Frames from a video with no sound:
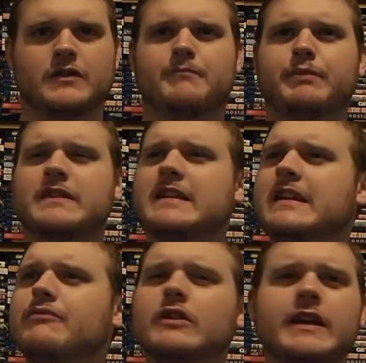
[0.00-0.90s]
But did he
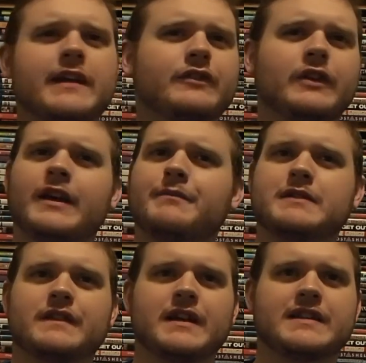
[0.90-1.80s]
really have to light up
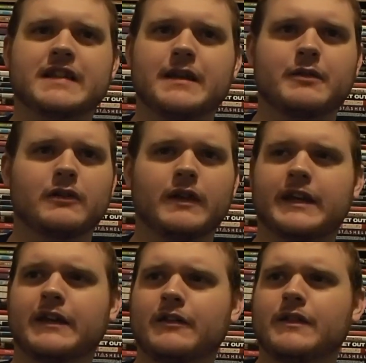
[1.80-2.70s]
his lightsaber? Like,
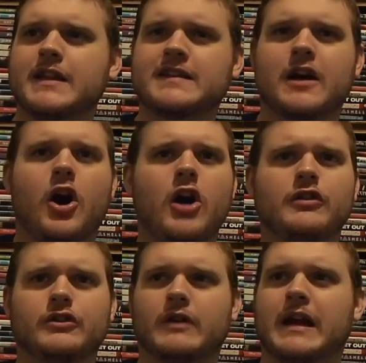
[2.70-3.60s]
it's a
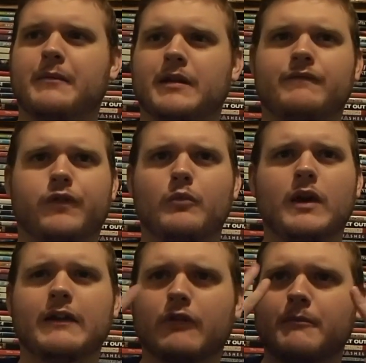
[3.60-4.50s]
hologram, and from what
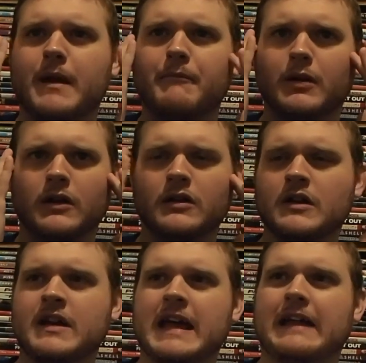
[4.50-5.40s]
I remember,
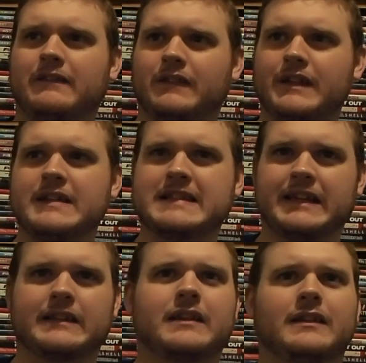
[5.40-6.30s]
at least,
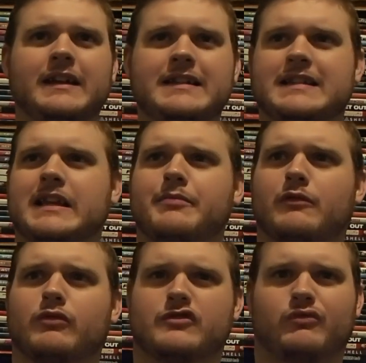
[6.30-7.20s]
like, the lightsaber
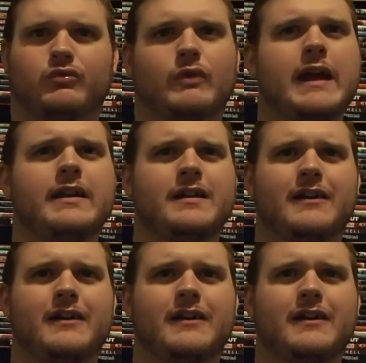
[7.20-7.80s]
was red.